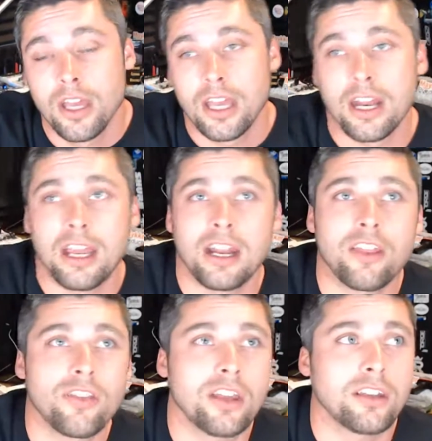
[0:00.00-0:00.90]
And I
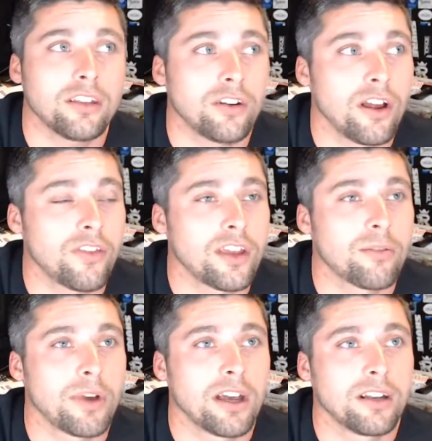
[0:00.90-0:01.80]
think, I think
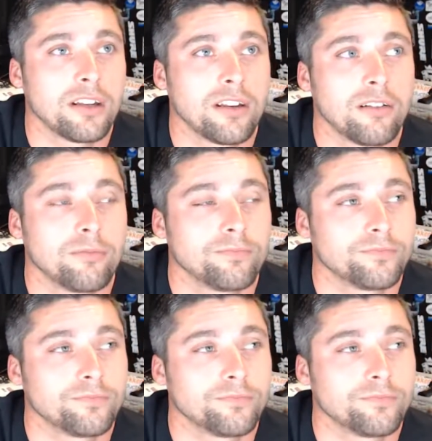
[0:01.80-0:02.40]
about it, and